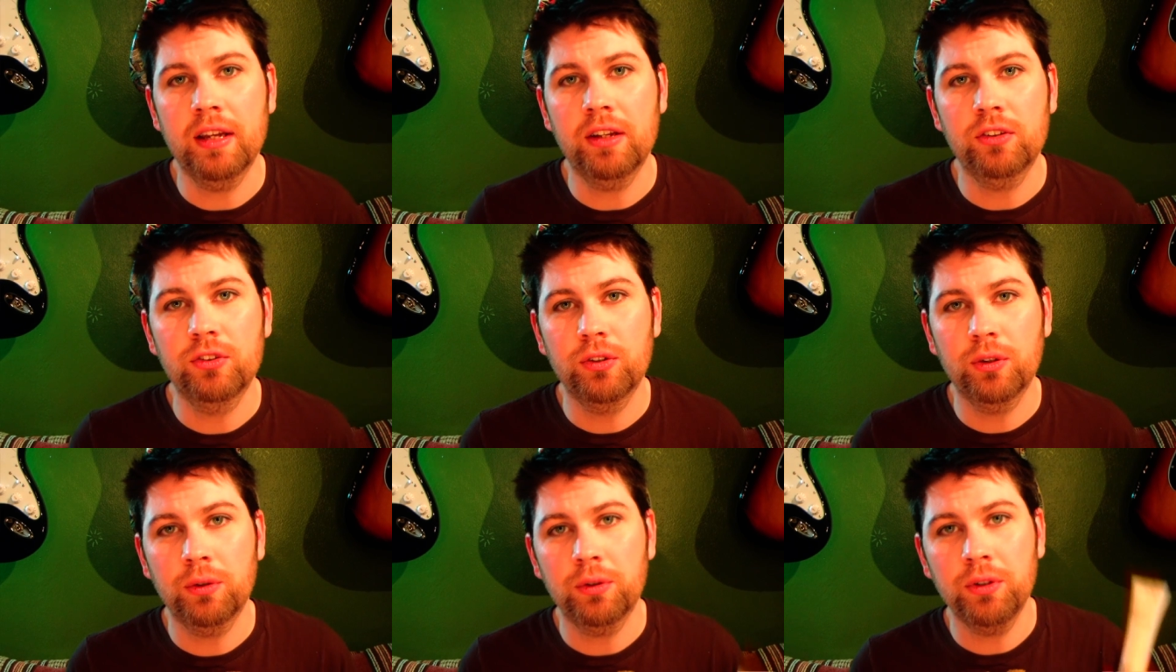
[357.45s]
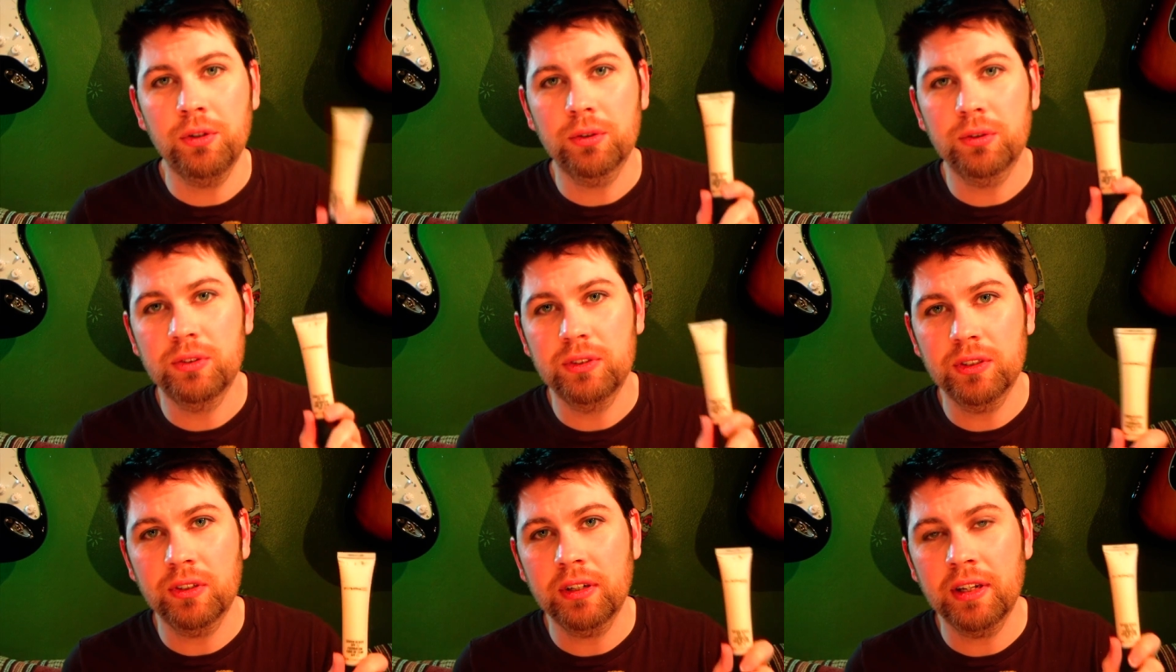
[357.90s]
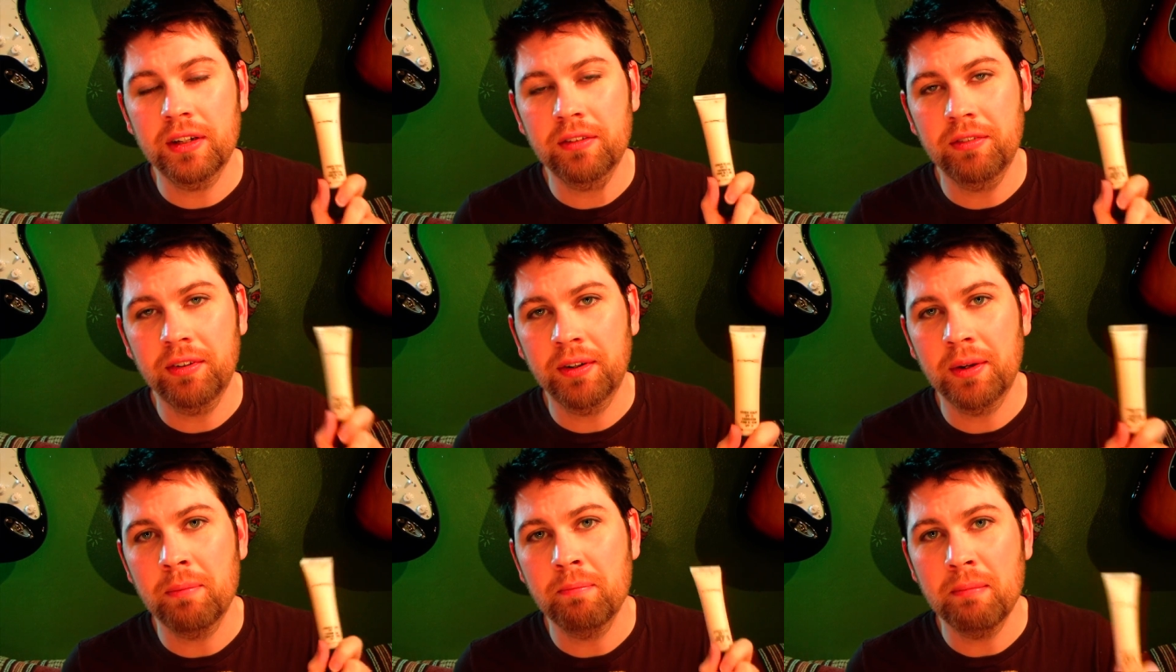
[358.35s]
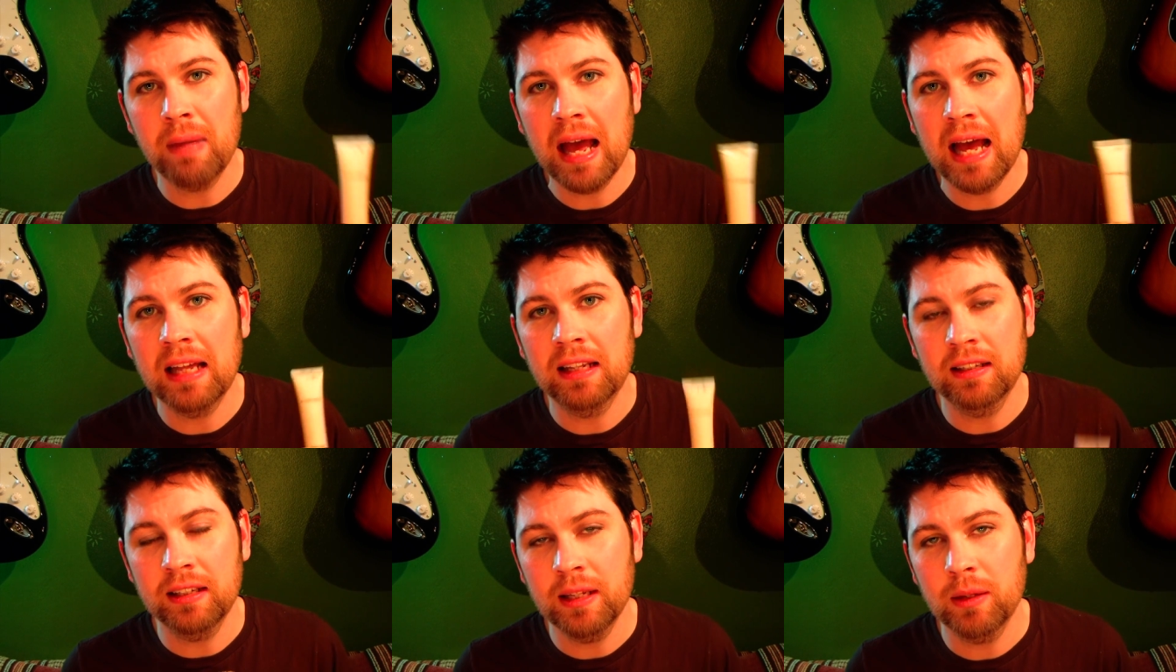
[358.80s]
so you'll still get a very
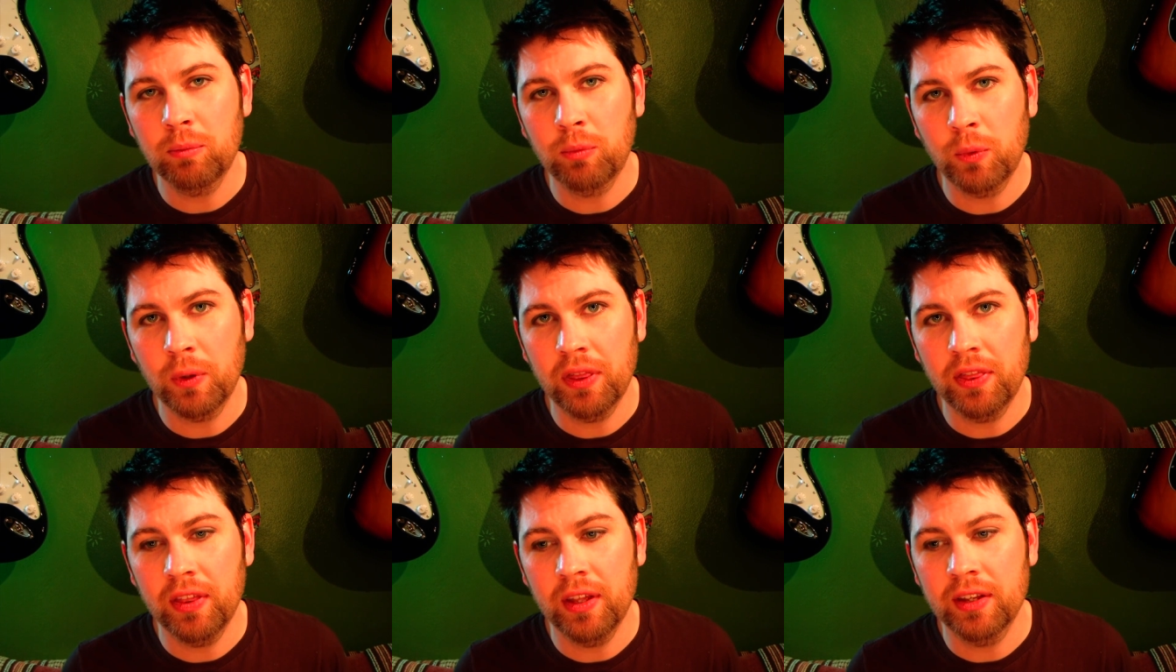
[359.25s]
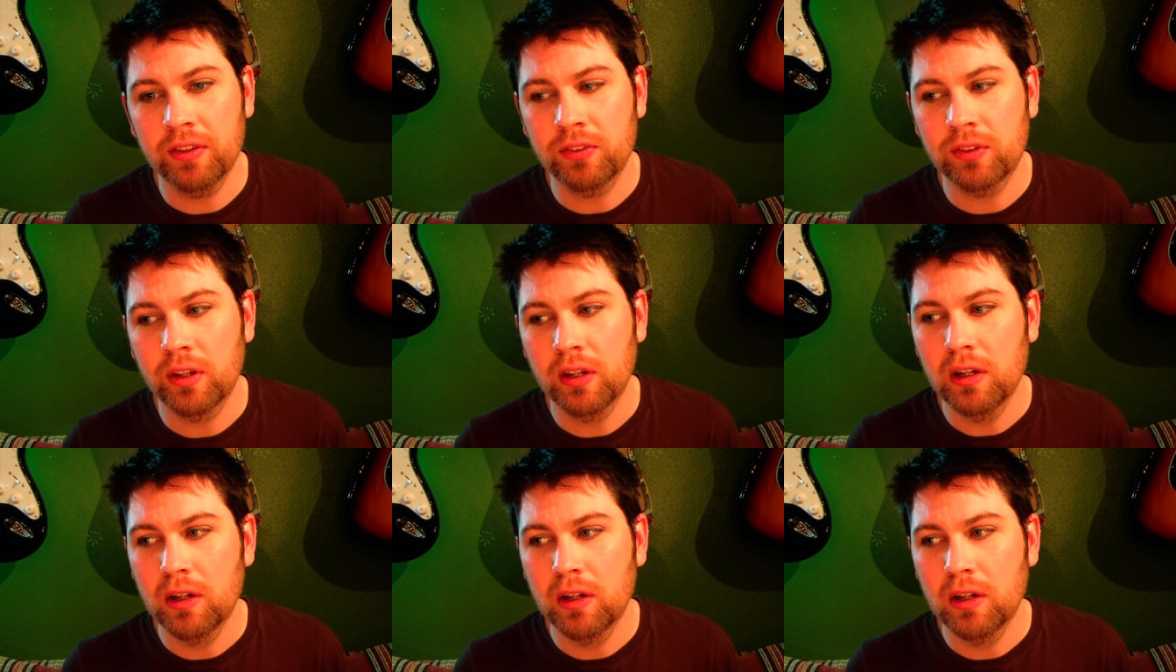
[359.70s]
matte lip with this,